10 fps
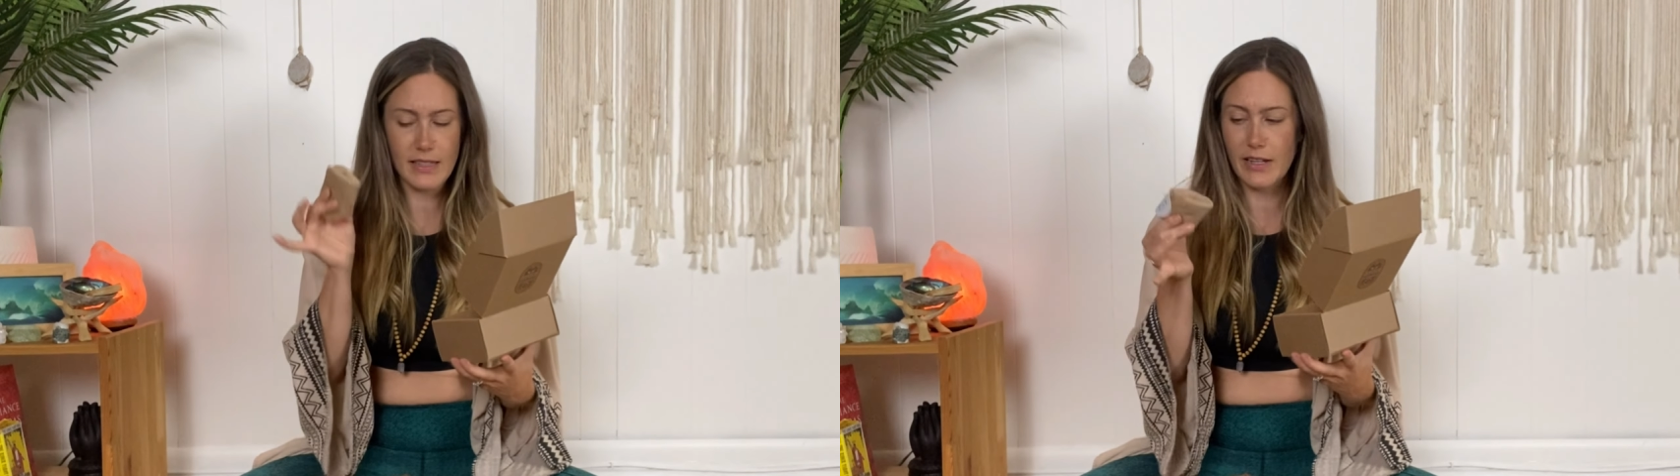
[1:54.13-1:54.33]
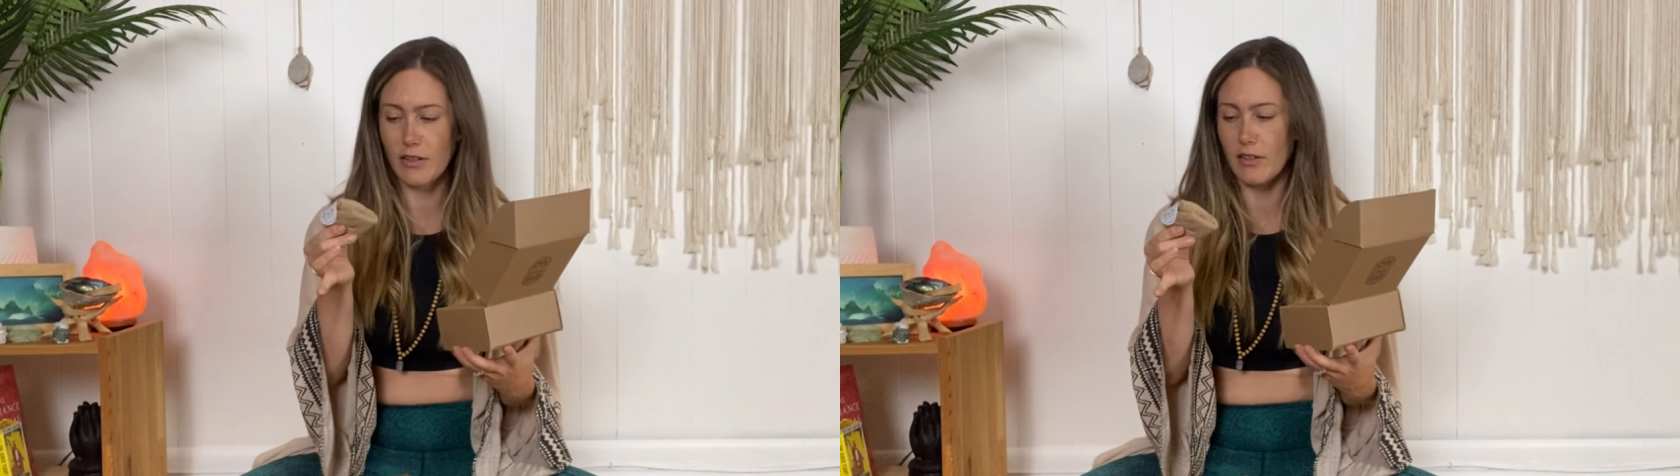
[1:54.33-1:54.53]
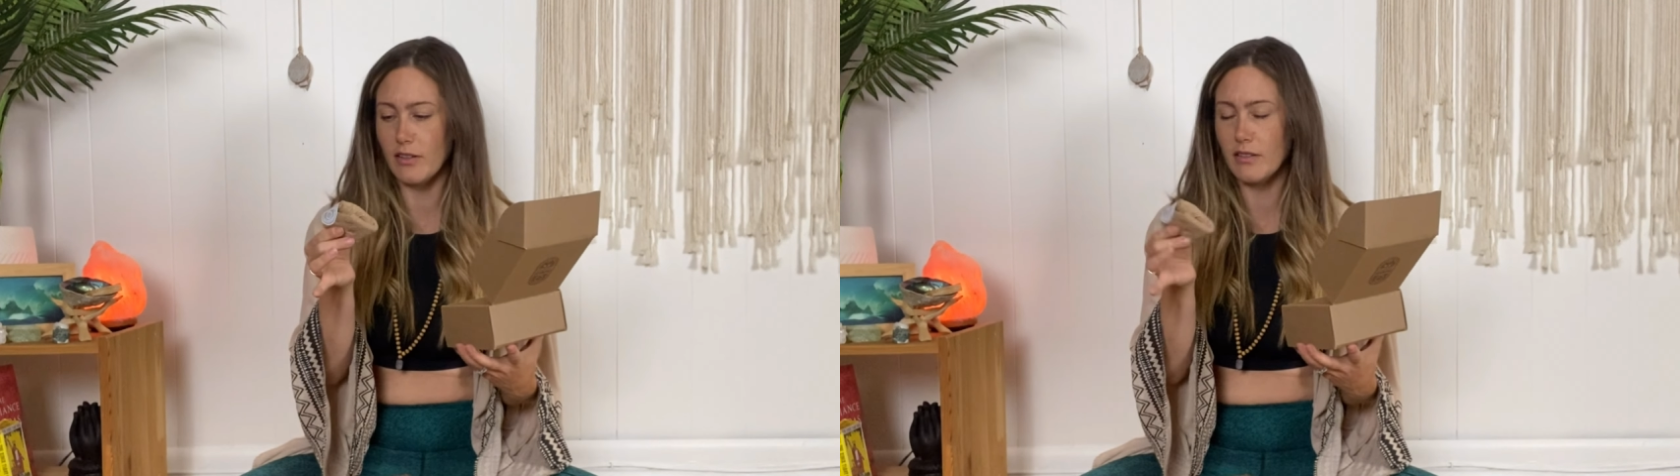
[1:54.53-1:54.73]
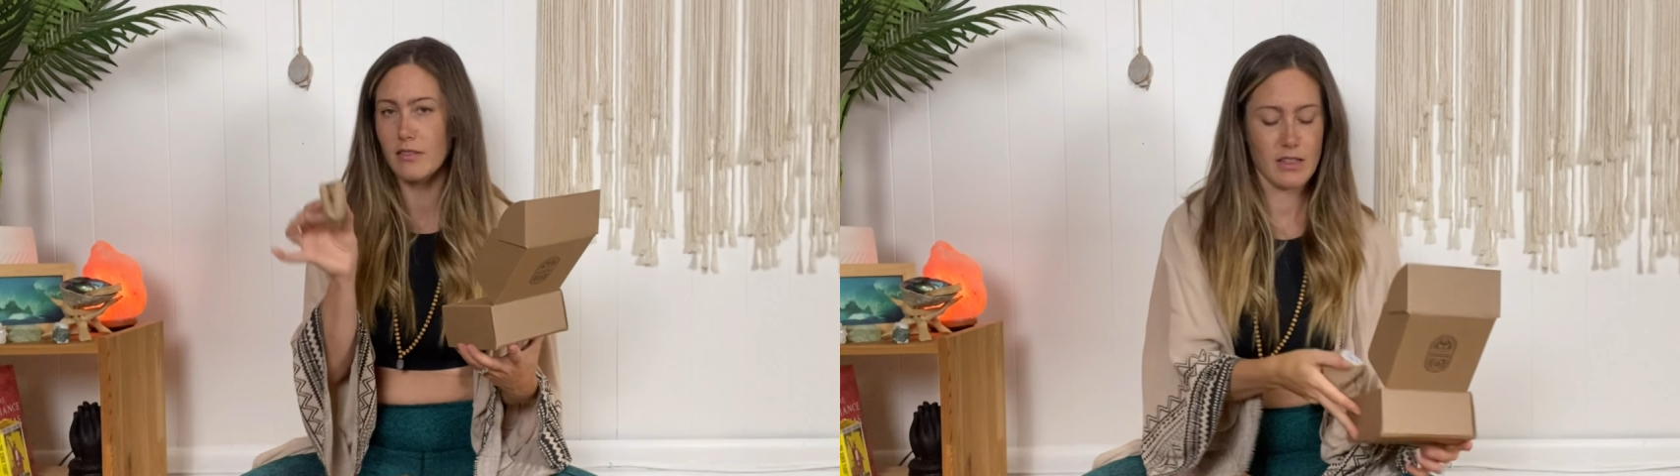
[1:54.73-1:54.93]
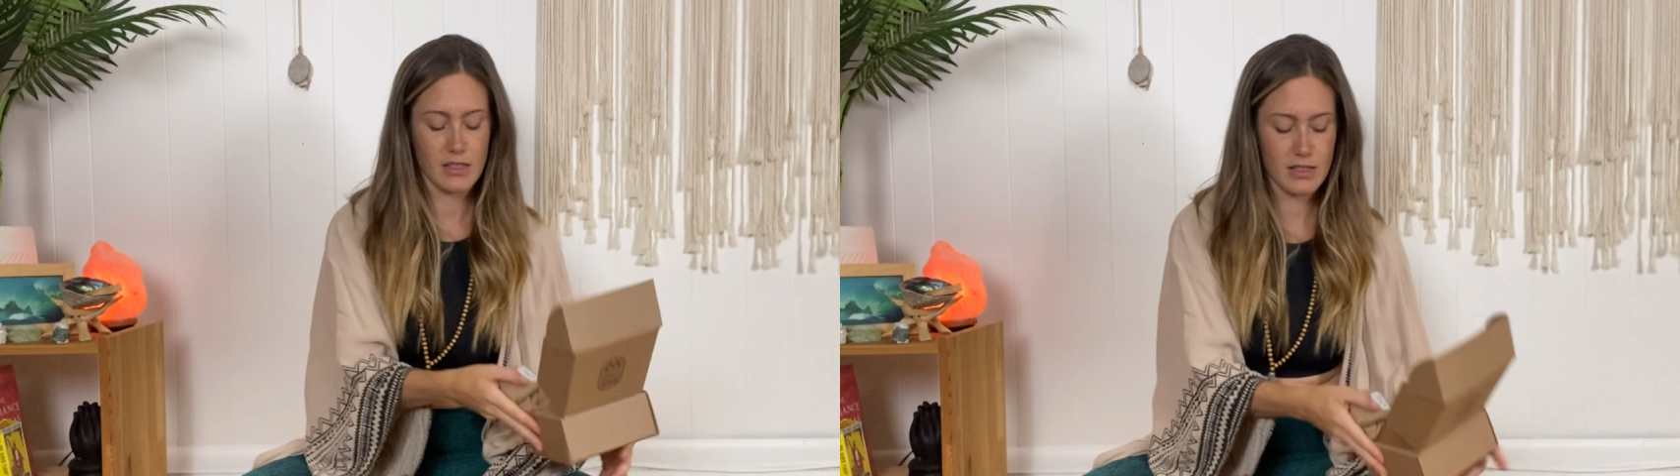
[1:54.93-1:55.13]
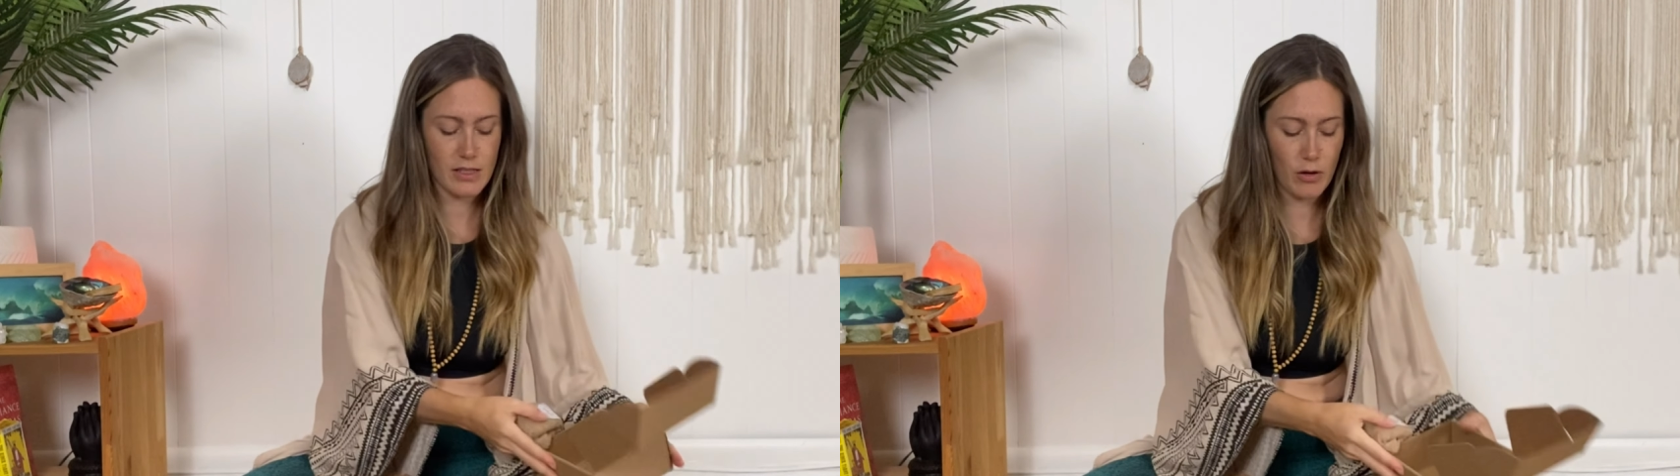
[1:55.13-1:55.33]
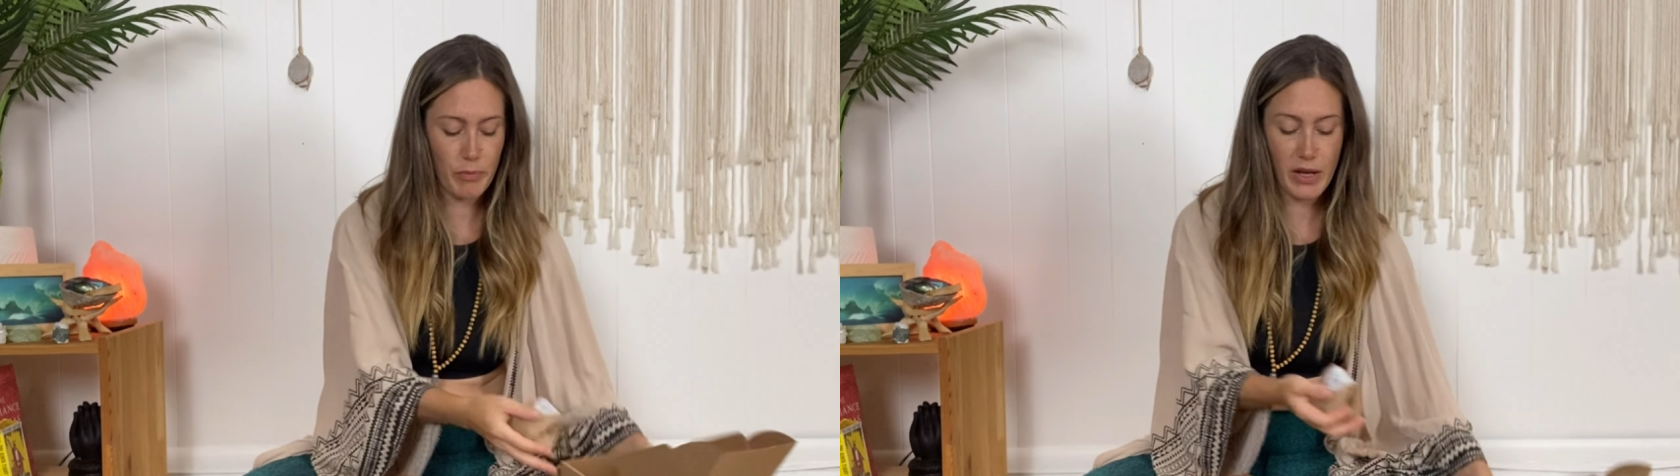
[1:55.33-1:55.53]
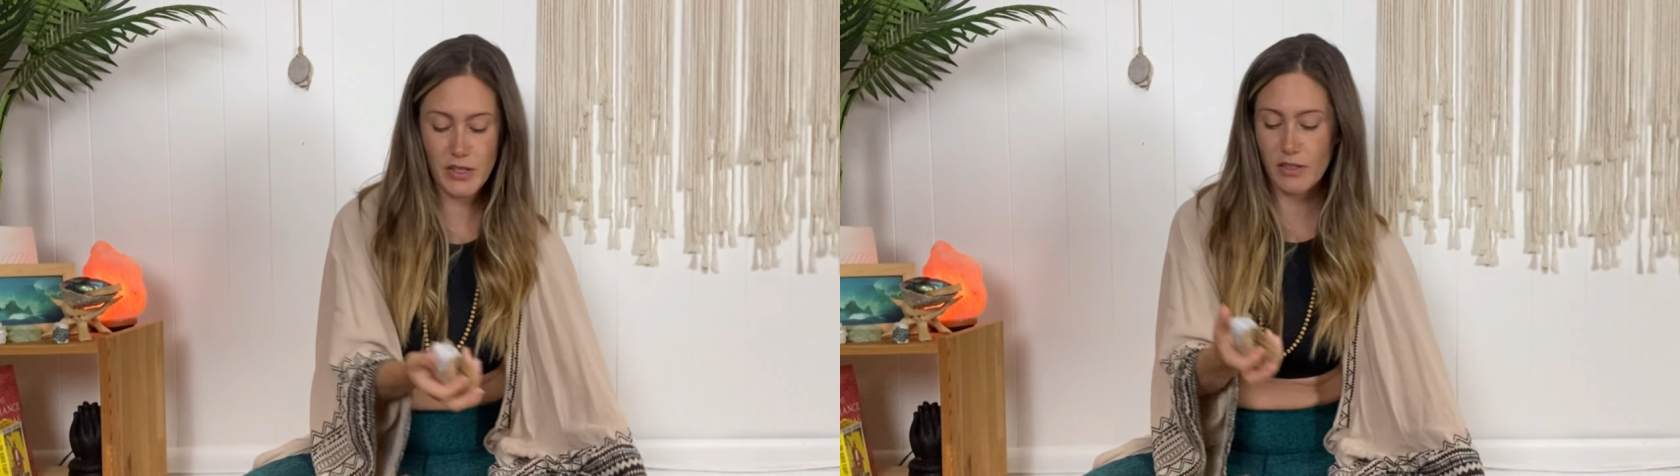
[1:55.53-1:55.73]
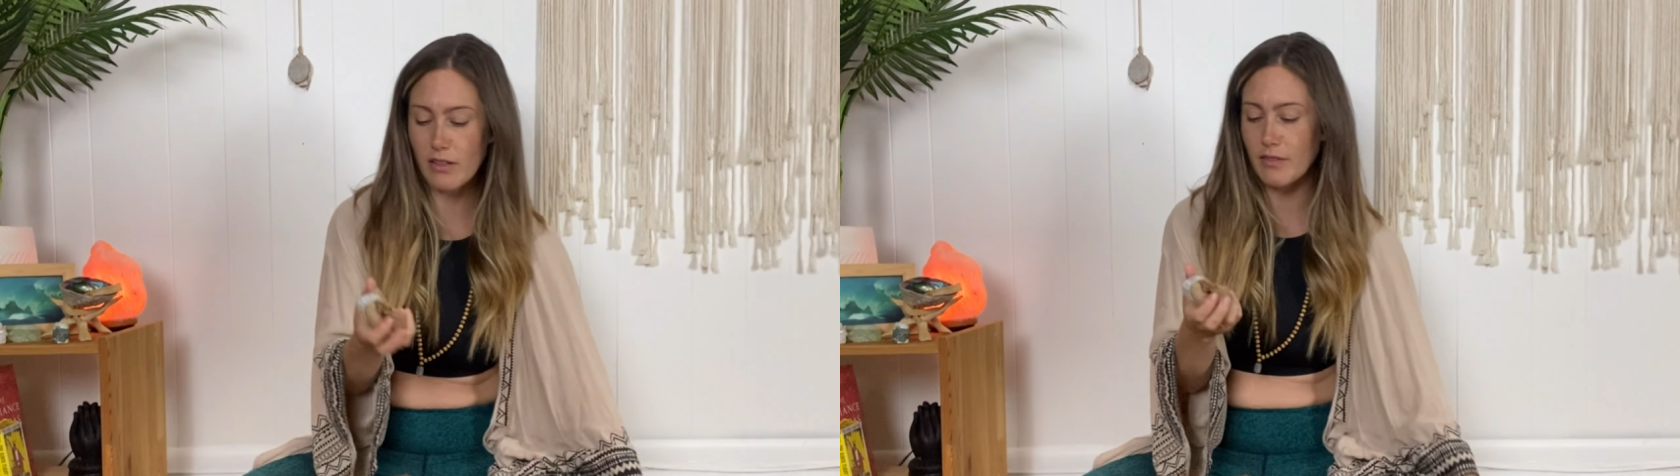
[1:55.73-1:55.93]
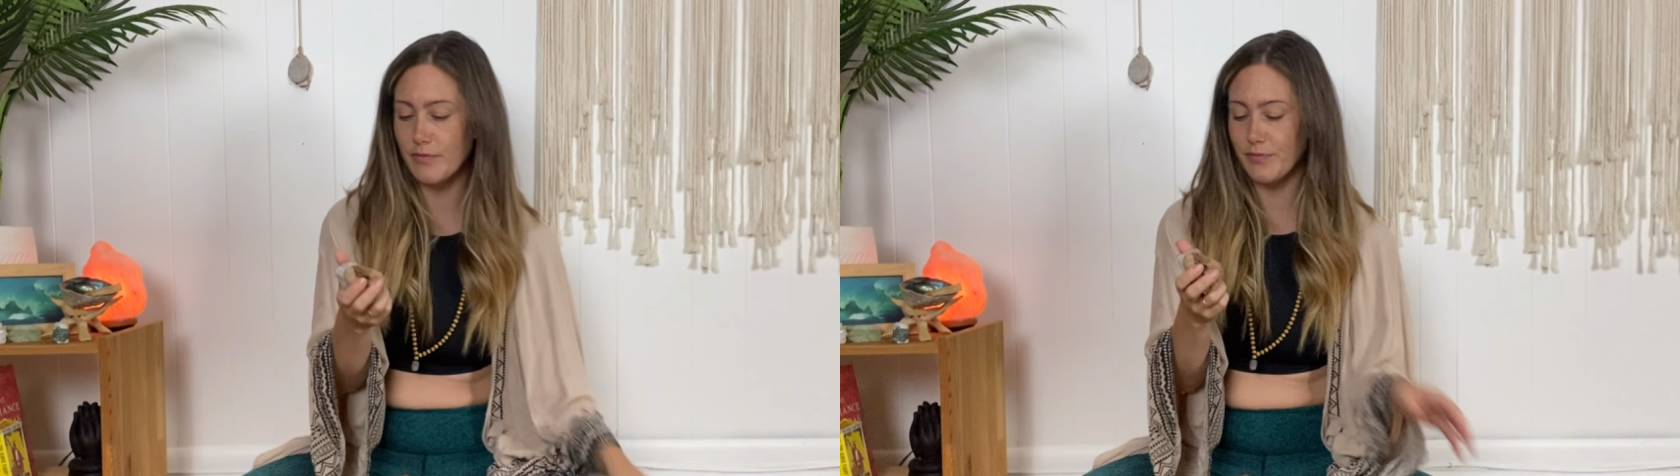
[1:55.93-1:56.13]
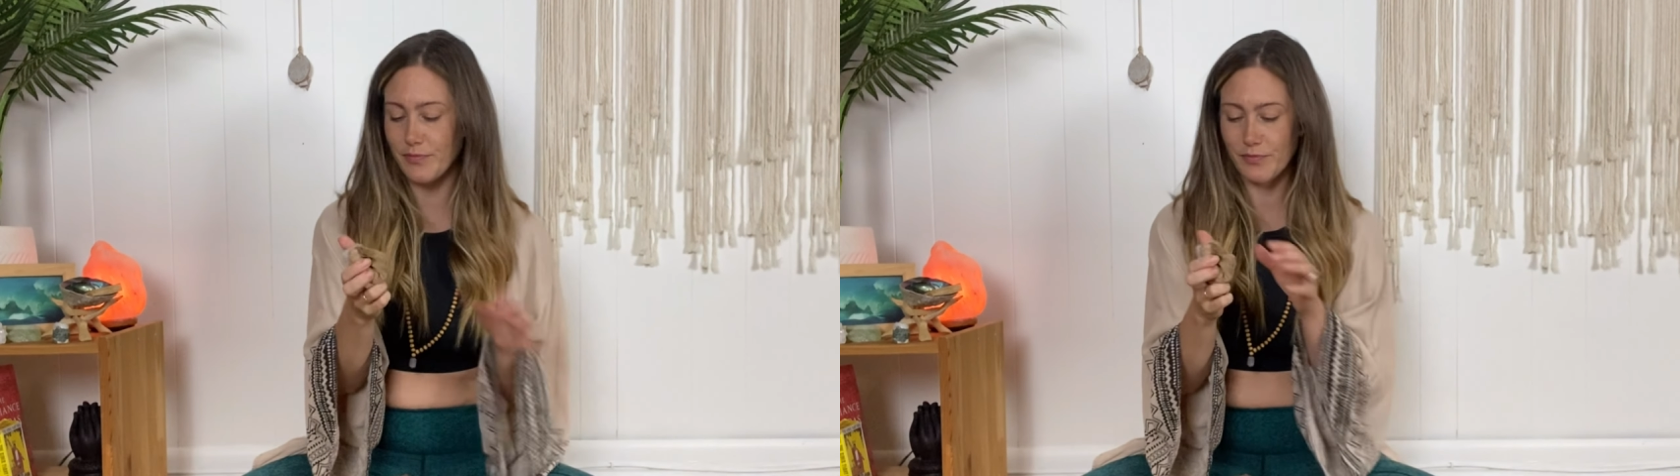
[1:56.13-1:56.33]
little bundle.